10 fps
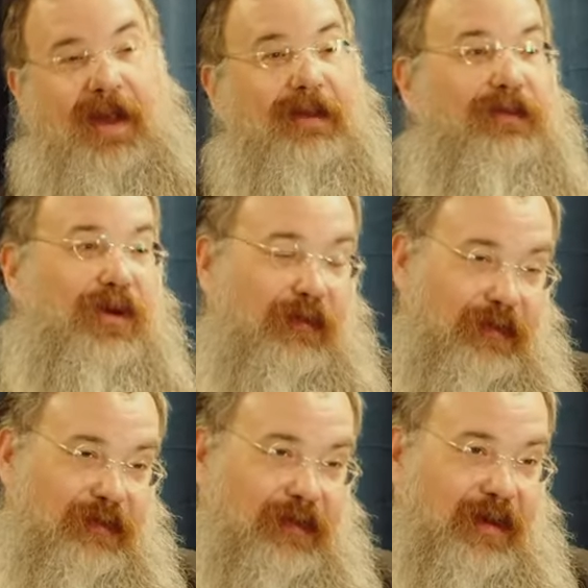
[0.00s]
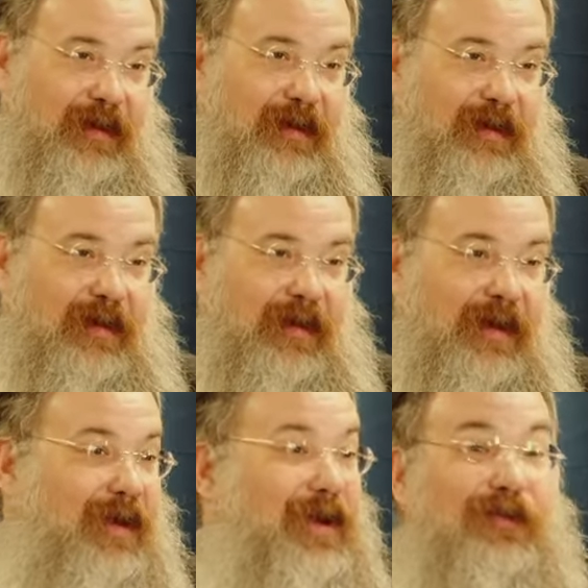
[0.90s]
And Torah study
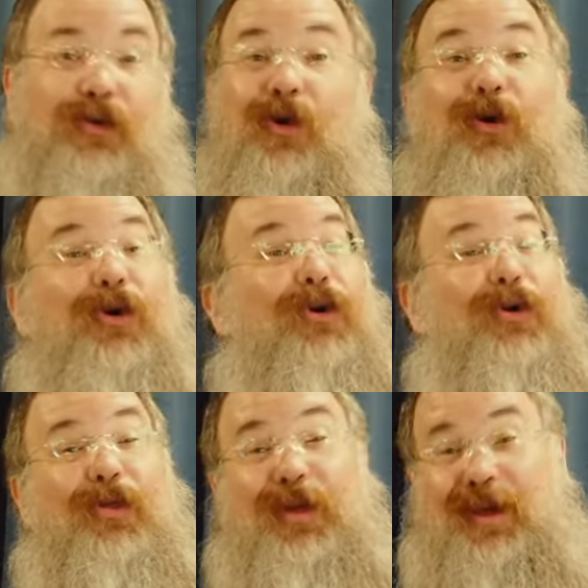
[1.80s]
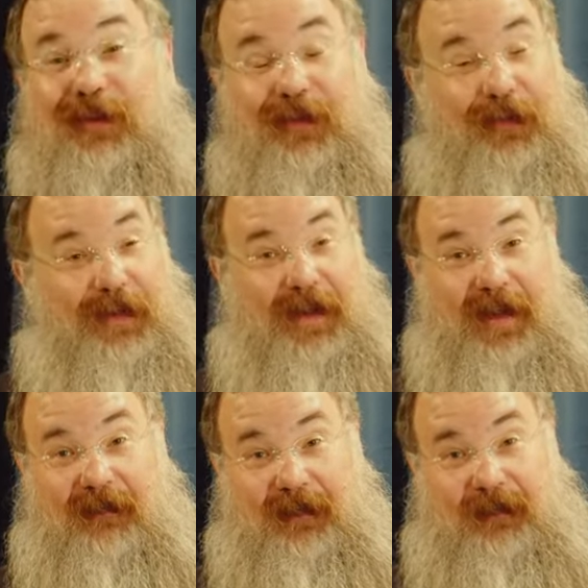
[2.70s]
is all they do in
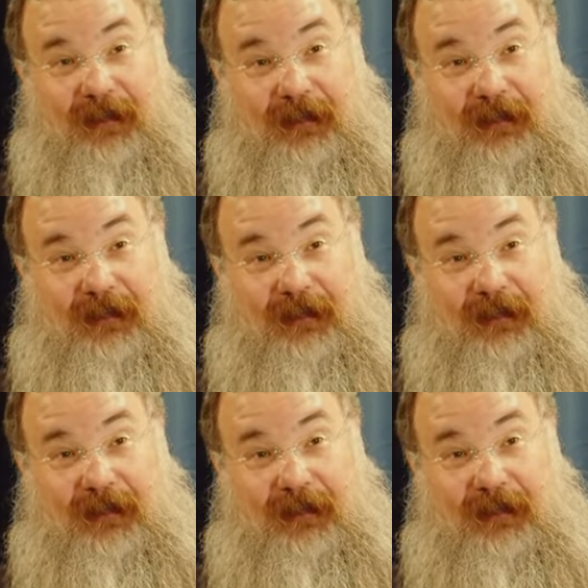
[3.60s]
heaven.